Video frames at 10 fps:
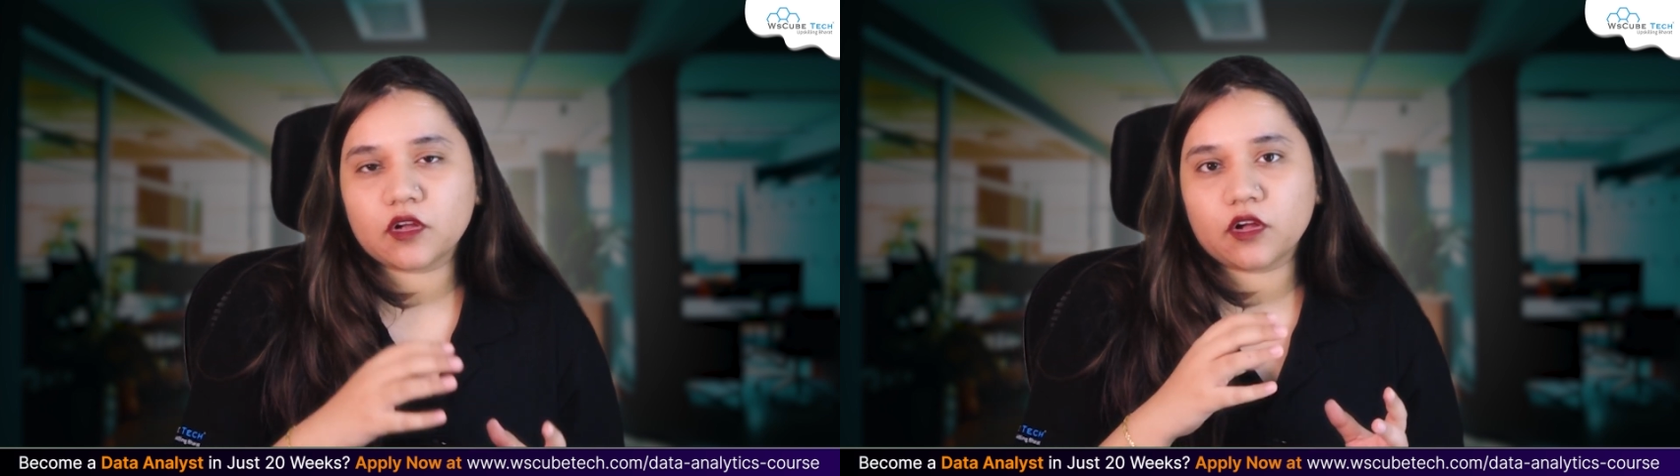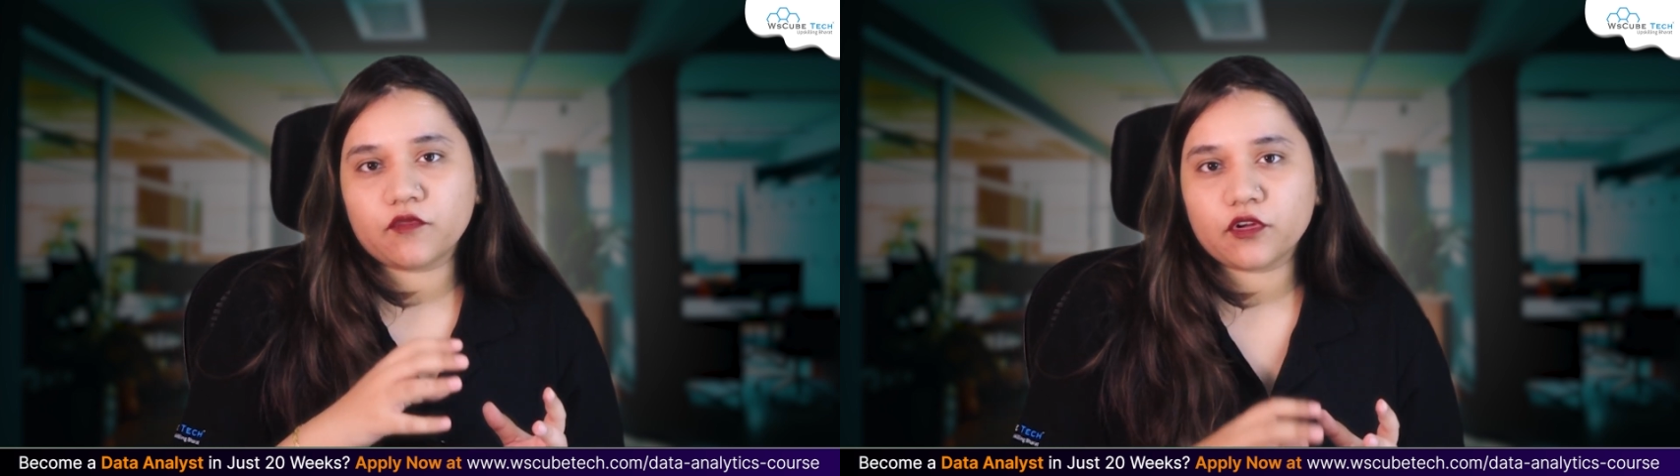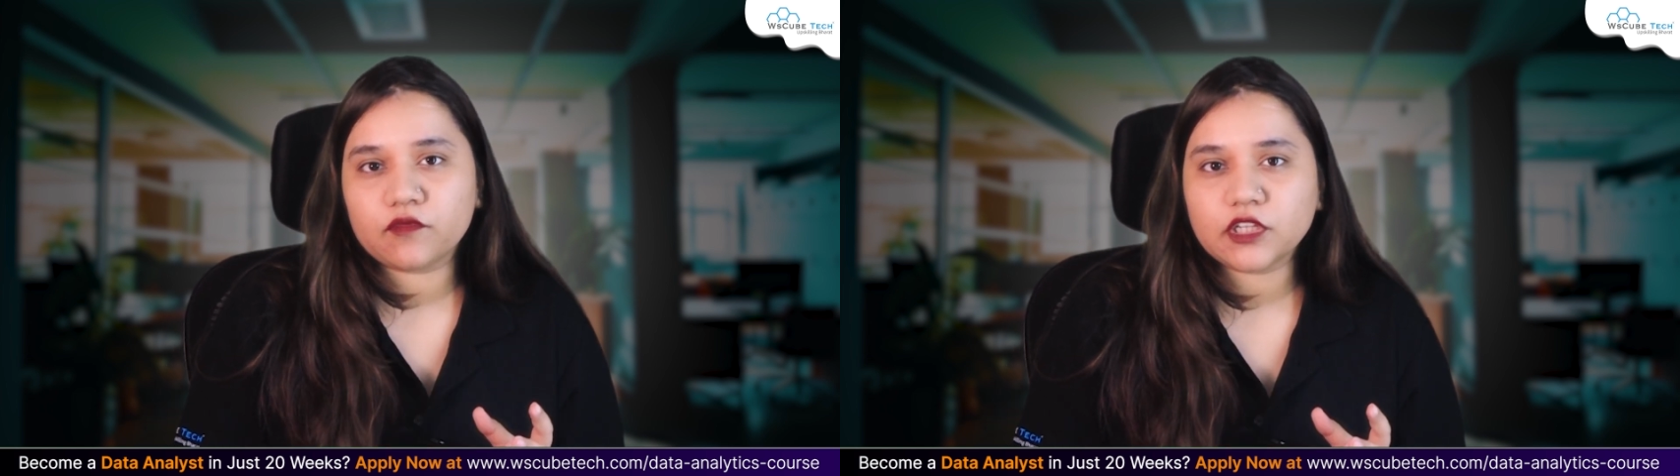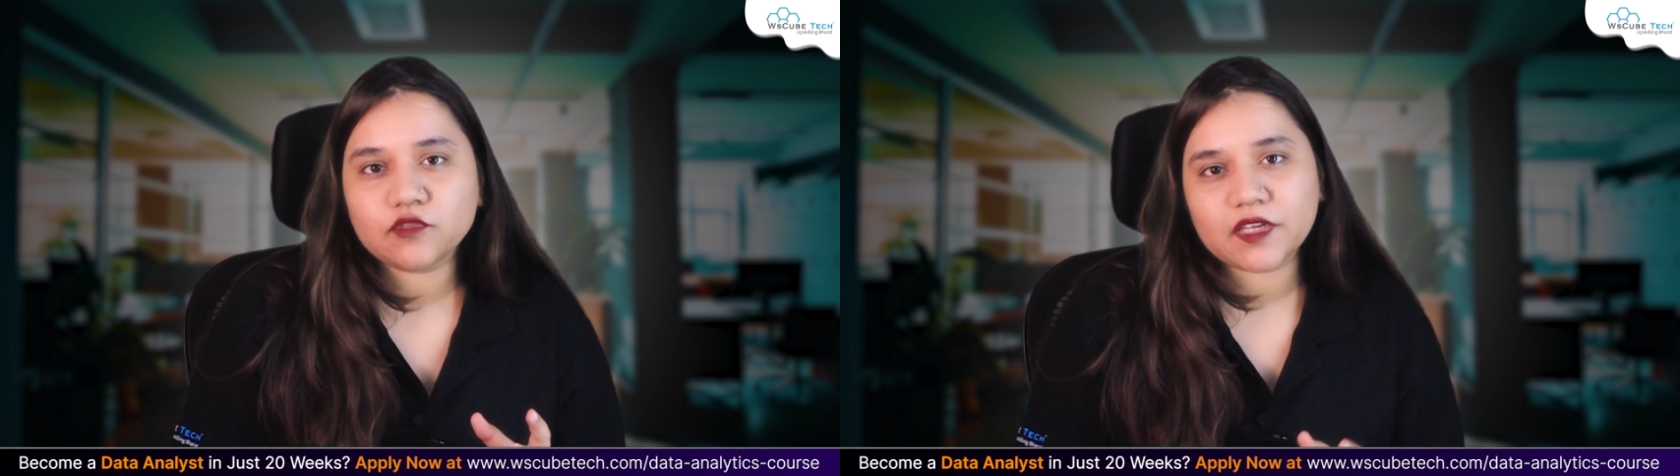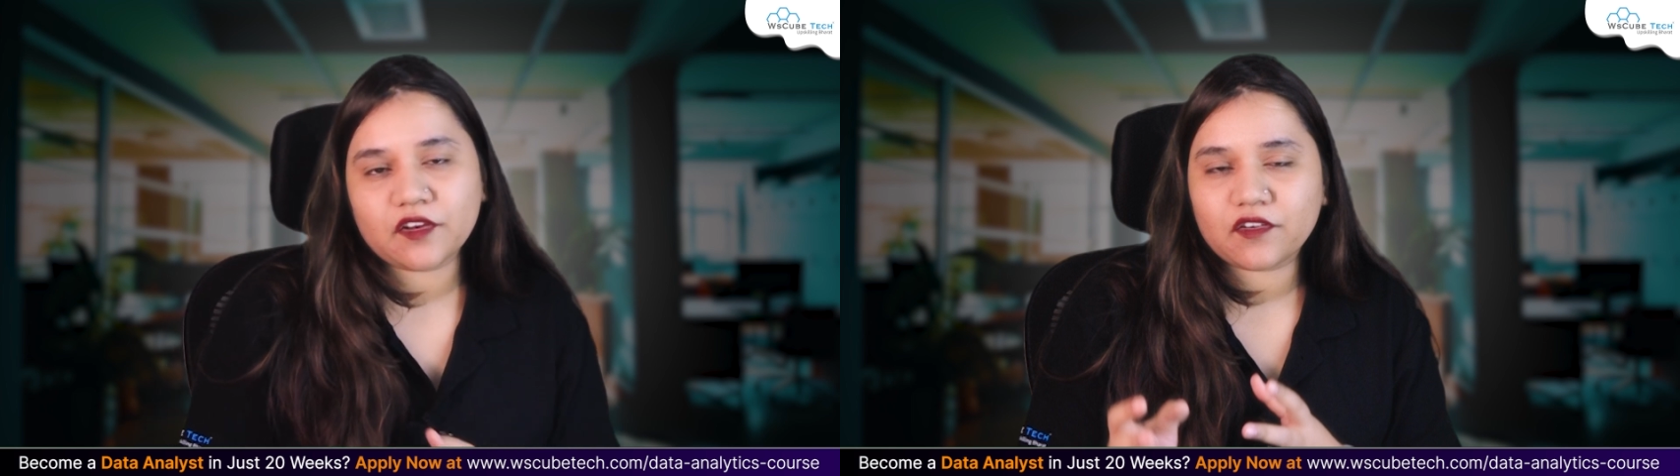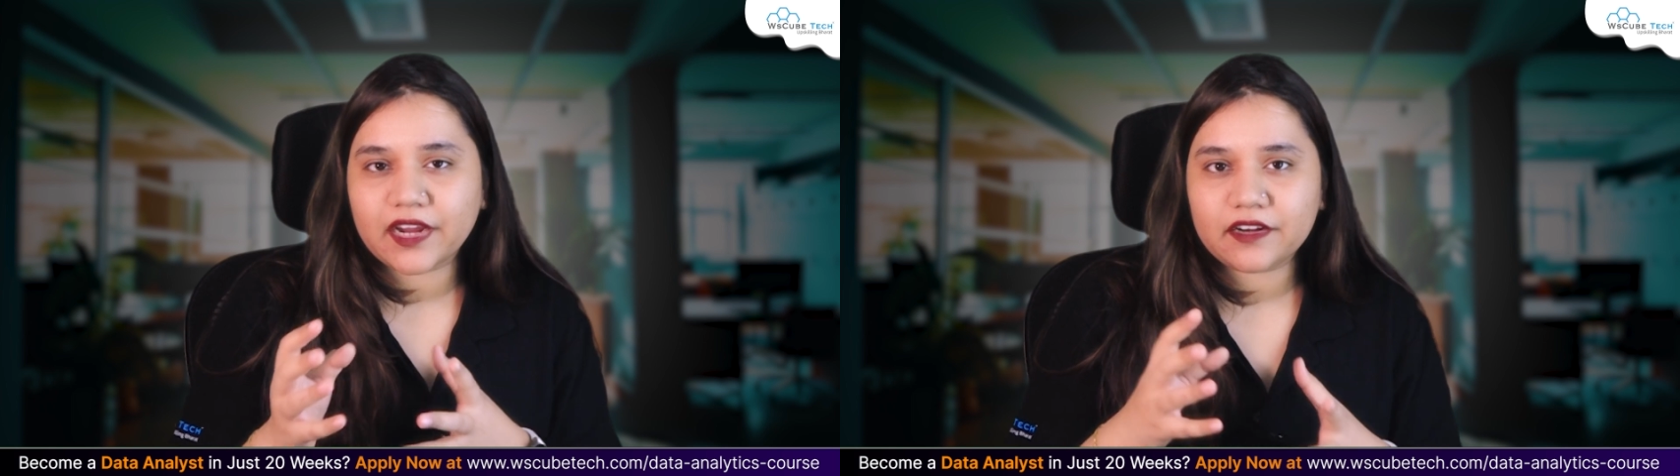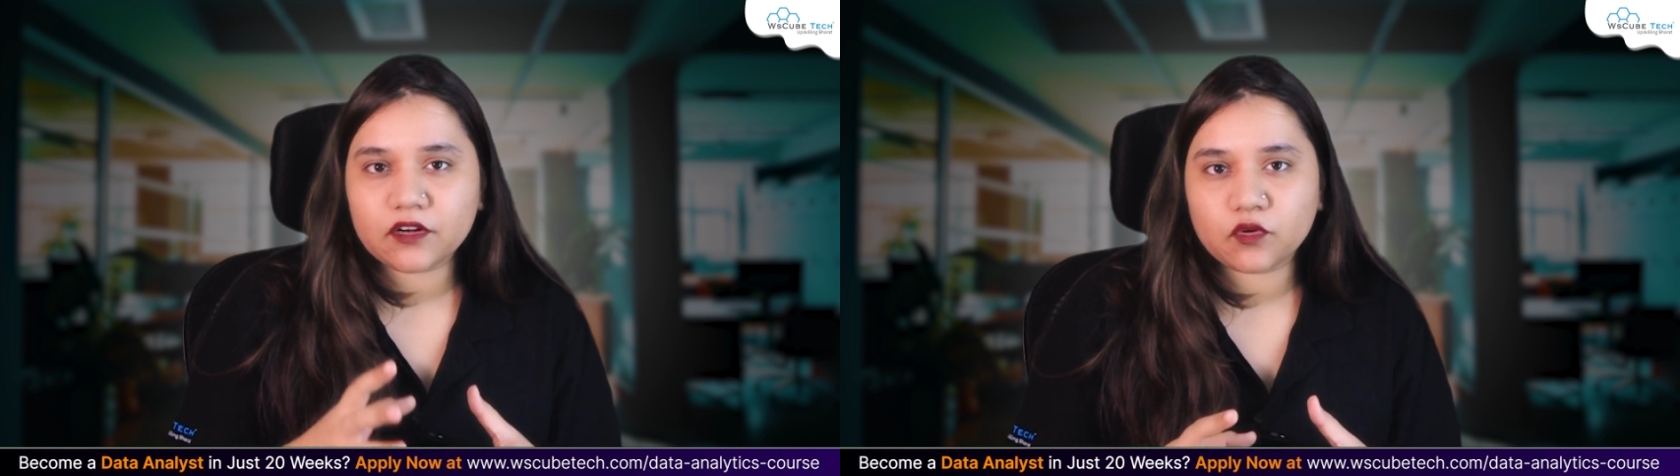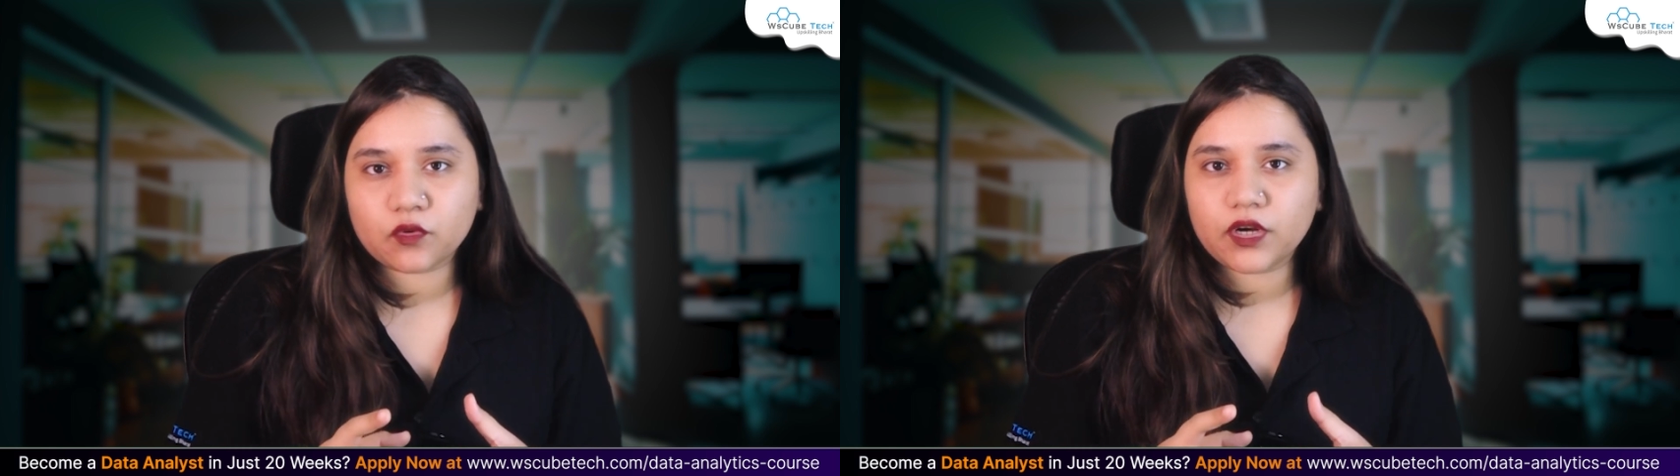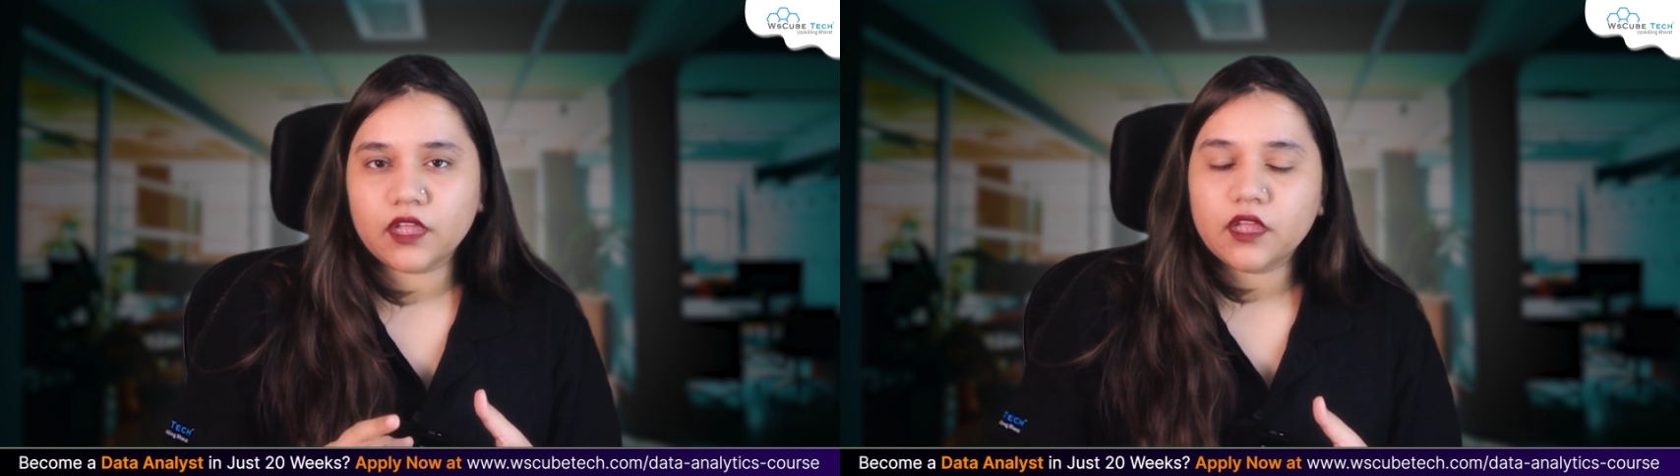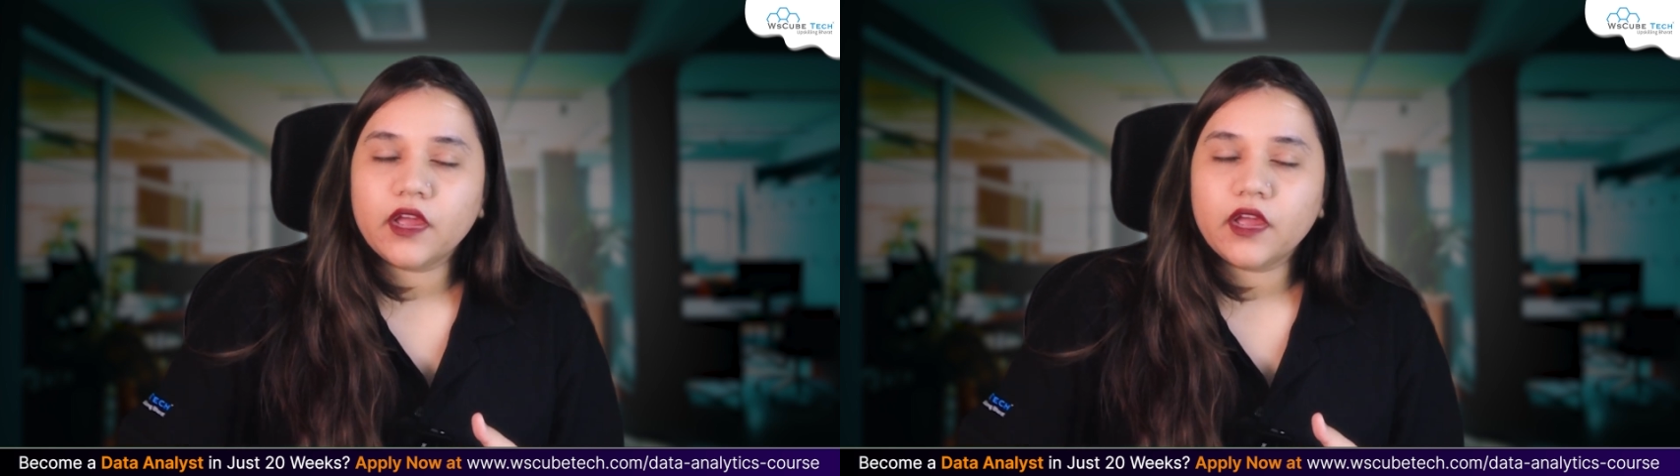for which we can write a code,